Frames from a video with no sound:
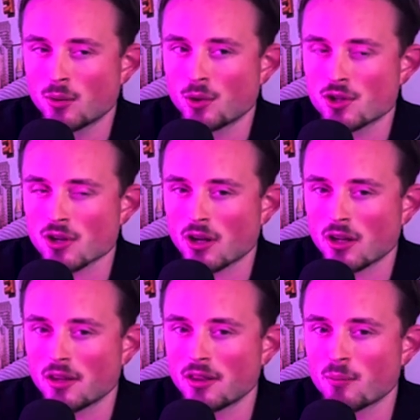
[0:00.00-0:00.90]
which
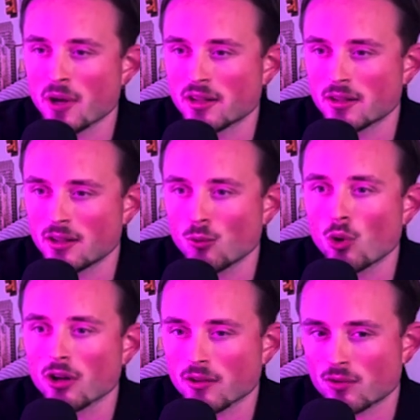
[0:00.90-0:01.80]
are independently
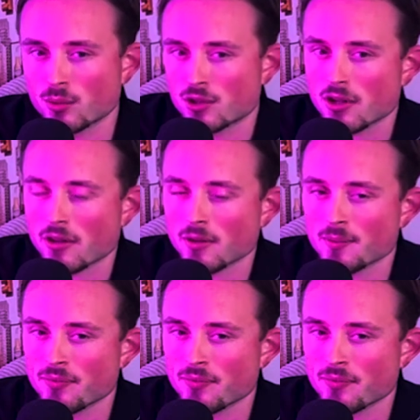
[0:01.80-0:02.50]
working from each other.